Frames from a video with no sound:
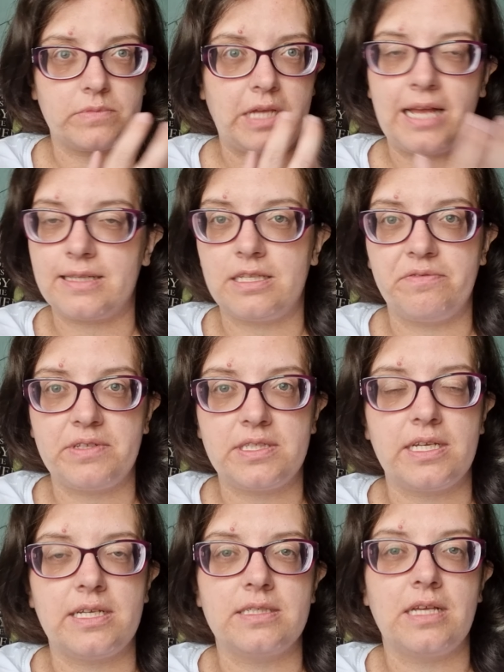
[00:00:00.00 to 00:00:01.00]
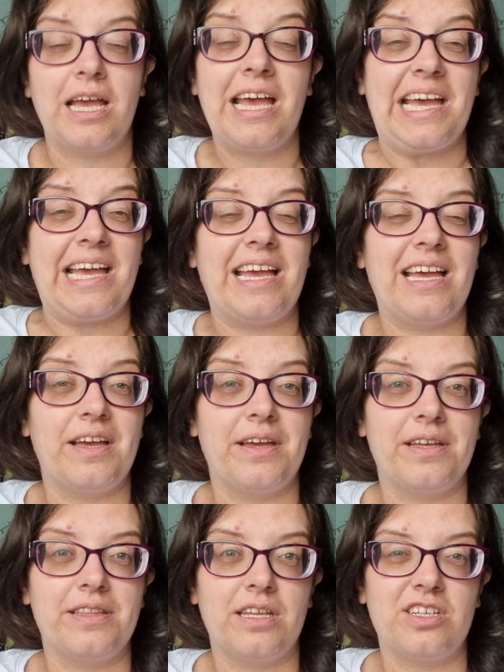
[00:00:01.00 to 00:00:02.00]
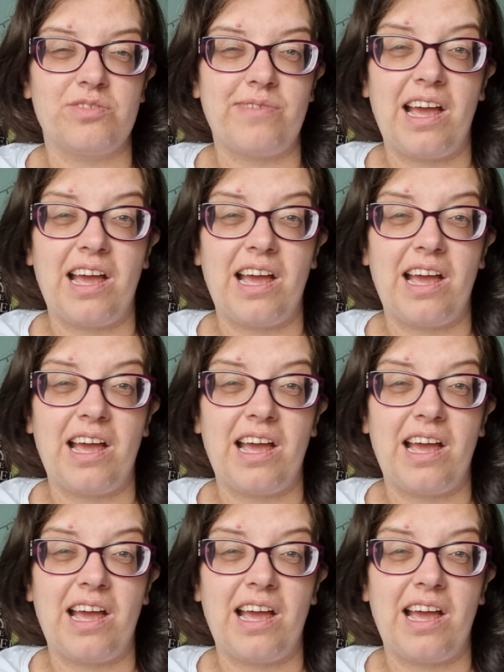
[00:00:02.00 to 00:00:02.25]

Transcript: activities, they just